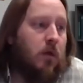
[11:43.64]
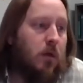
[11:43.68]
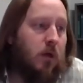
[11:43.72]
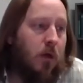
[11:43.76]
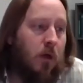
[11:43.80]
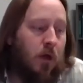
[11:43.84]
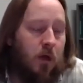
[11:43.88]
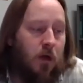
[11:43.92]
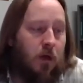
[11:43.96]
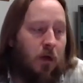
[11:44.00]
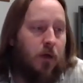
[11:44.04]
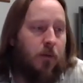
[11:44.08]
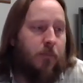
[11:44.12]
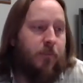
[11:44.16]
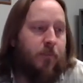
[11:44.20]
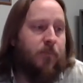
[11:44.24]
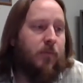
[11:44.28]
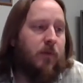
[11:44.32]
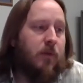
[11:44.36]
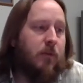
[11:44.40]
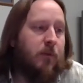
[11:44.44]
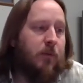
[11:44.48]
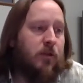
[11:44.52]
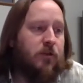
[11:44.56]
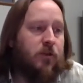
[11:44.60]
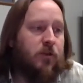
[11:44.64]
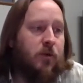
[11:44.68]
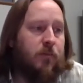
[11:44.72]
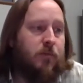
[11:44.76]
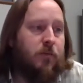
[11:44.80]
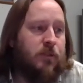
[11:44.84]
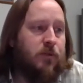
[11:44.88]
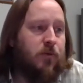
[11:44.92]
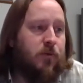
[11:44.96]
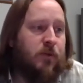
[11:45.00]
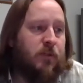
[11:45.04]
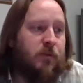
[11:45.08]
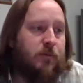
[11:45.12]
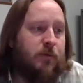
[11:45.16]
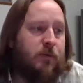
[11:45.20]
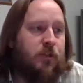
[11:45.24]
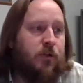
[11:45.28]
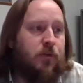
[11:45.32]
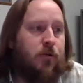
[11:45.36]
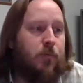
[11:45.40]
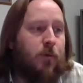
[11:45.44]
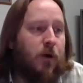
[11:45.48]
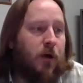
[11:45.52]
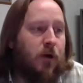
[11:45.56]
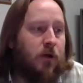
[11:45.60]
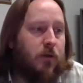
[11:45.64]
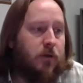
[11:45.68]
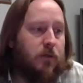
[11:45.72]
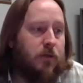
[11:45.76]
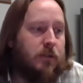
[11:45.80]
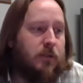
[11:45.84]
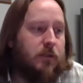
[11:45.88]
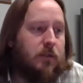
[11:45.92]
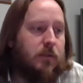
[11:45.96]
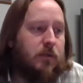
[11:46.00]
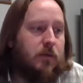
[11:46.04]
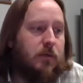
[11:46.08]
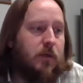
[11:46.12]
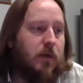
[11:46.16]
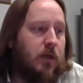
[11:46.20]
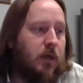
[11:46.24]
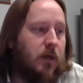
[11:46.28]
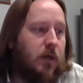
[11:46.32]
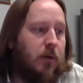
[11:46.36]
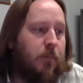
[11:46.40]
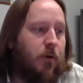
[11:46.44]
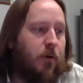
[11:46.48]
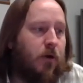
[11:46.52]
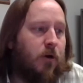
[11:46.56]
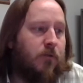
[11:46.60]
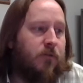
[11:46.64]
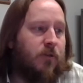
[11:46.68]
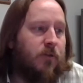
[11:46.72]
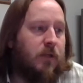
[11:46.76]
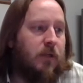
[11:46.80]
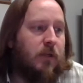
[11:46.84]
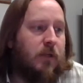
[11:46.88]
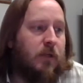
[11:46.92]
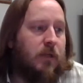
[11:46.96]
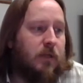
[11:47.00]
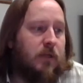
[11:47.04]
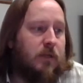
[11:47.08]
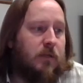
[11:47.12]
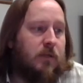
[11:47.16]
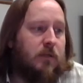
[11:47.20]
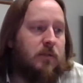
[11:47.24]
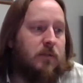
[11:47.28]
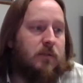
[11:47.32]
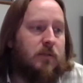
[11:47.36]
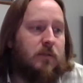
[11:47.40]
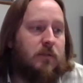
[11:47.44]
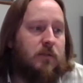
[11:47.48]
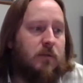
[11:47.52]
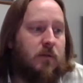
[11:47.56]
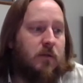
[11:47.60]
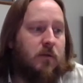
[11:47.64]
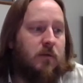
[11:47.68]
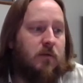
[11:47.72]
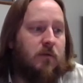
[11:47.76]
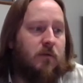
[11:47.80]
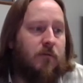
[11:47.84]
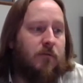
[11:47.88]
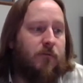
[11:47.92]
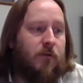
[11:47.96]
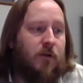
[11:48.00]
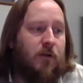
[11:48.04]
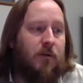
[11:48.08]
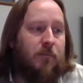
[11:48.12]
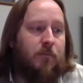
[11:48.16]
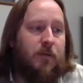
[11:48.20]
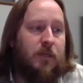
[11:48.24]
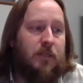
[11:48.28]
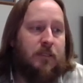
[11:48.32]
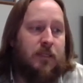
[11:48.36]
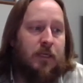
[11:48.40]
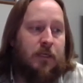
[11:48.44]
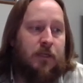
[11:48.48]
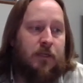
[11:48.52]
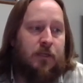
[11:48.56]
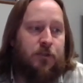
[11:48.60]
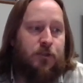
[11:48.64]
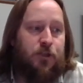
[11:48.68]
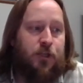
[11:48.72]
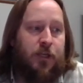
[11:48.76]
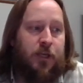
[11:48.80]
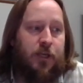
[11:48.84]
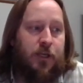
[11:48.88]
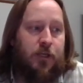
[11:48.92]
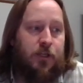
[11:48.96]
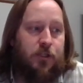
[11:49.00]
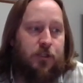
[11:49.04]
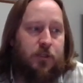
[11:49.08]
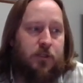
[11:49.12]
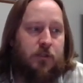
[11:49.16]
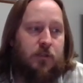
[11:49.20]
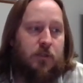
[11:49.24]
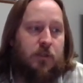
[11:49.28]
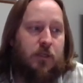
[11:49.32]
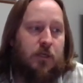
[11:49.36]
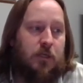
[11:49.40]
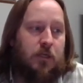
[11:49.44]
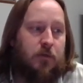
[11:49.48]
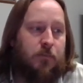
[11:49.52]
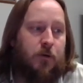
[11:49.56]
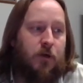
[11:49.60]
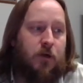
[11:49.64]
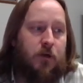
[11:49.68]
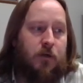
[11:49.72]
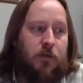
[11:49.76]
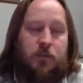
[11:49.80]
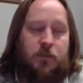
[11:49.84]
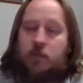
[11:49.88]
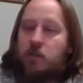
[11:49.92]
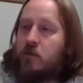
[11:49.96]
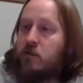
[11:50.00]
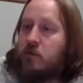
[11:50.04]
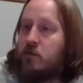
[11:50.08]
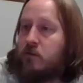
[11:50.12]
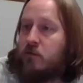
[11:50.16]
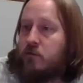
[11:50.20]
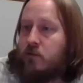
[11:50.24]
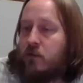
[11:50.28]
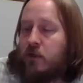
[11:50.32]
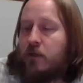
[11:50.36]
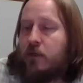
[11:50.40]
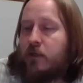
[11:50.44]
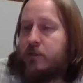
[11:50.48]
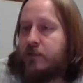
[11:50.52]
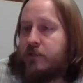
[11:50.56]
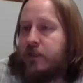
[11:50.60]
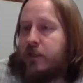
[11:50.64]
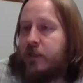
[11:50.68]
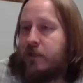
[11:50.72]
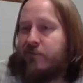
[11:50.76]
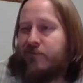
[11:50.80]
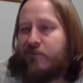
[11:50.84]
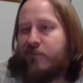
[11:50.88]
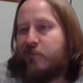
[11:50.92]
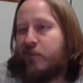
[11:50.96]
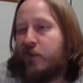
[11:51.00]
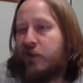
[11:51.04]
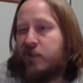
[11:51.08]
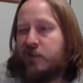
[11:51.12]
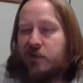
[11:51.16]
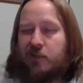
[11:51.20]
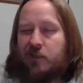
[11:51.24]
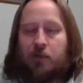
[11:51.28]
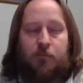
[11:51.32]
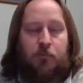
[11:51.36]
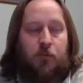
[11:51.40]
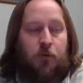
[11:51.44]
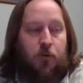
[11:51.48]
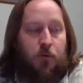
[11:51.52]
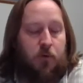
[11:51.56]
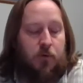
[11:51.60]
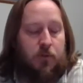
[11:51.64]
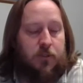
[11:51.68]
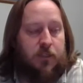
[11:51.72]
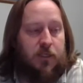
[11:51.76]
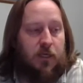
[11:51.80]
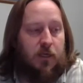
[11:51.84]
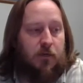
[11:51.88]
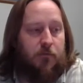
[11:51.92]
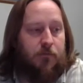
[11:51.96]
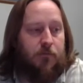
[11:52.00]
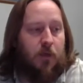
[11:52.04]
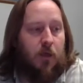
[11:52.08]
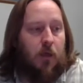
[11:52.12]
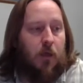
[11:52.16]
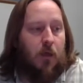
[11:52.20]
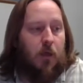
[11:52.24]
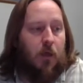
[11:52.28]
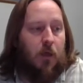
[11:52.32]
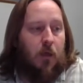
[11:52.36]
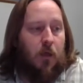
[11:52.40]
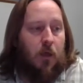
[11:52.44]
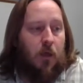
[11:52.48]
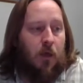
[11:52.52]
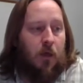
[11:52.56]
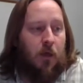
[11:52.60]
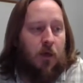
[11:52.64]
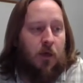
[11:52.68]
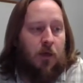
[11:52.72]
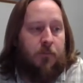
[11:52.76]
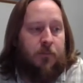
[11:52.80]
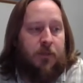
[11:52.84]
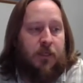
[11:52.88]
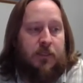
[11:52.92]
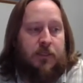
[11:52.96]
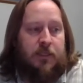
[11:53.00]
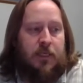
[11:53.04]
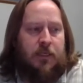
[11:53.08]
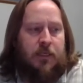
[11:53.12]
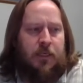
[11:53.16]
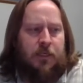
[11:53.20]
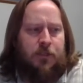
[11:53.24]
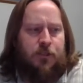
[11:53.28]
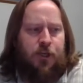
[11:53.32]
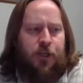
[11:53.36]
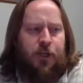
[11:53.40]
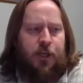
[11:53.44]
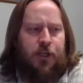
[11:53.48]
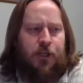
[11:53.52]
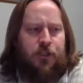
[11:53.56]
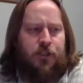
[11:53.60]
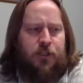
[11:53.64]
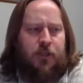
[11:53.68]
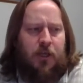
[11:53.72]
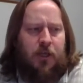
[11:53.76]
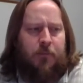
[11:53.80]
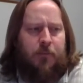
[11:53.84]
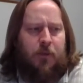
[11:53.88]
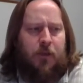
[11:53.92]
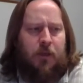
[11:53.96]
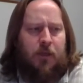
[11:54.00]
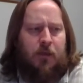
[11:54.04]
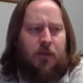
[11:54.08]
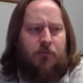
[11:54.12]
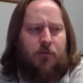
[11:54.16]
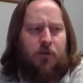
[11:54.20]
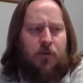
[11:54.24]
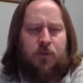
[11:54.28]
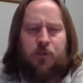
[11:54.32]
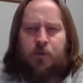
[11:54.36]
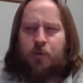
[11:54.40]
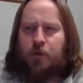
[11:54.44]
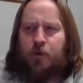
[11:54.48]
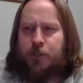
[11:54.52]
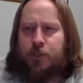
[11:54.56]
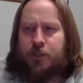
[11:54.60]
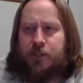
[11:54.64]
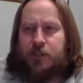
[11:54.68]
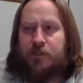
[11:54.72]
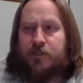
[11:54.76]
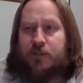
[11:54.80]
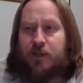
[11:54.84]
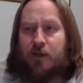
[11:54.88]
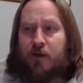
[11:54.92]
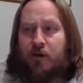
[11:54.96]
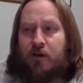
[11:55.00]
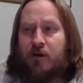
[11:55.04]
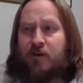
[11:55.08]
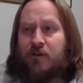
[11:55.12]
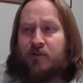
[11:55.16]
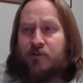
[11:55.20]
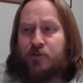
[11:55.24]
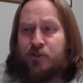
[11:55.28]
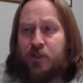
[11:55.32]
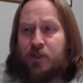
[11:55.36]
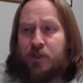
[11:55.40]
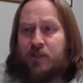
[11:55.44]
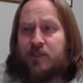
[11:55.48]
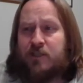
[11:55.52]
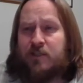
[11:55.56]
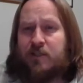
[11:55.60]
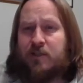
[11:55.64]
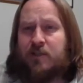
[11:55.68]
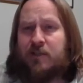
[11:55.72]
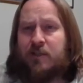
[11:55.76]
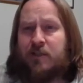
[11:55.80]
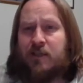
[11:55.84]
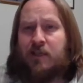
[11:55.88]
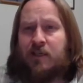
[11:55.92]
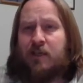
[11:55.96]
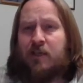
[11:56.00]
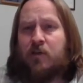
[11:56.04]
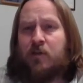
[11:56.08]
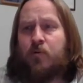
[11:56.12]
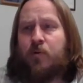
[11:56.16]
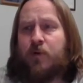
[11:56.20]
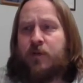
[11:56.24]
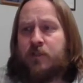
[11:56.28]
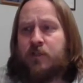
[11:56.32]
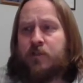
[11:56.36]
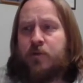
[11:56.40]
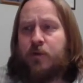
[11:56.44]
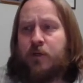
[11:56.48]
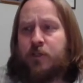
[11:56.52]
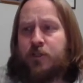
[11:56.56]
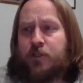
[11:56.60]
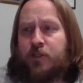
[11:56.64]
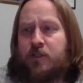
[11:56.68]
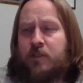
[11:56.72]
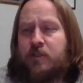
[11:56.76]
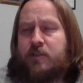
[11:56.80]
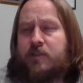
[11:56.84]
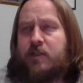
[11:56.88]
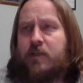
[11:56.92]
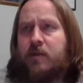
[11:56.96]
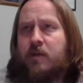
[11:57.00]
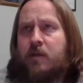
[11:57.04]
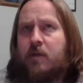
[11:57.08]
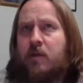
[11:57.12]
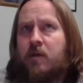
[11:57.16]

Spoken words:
The midterm is going to be 2 parts. Part of it is from Ascend Education. The other part is on taking basically Moodle stuff. The Ascend Education, I believe those questions are just the quiz questions.